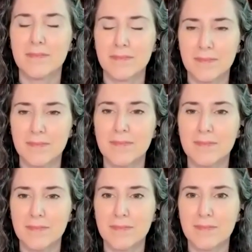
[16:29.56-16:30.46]

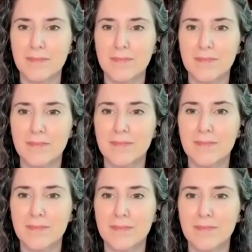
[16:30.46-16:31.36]

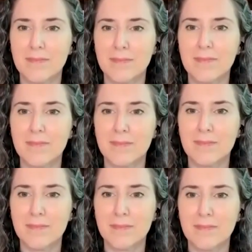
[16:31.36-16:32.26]

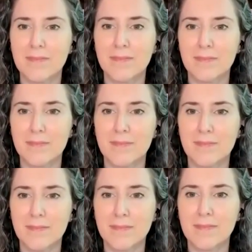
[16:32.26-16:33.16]
No words are spoken by the person on screen.